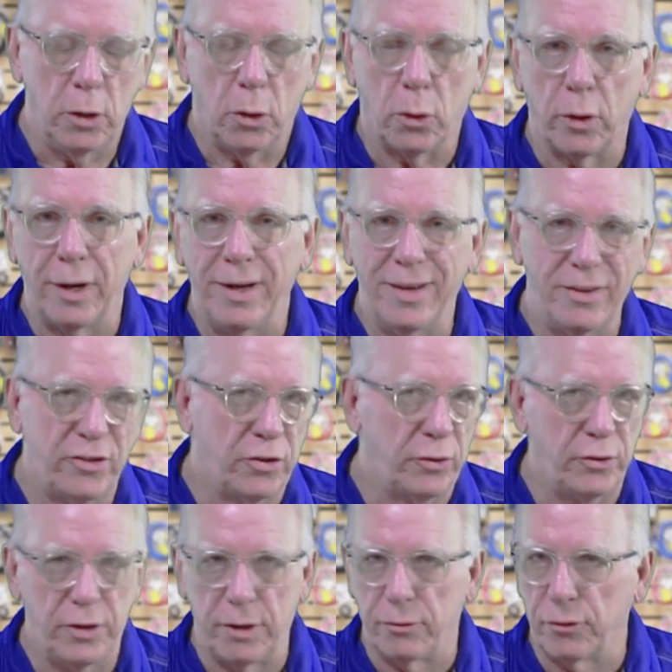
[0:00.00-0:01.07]
or into
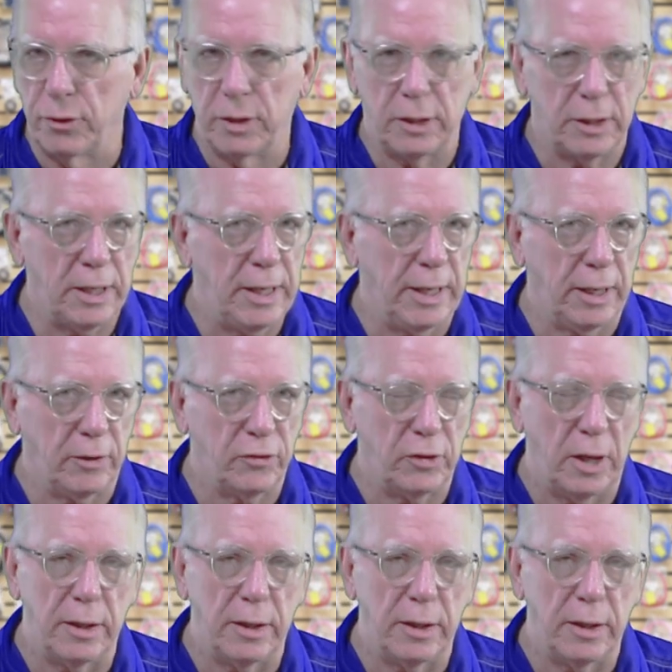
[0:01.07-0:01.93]
different lengths.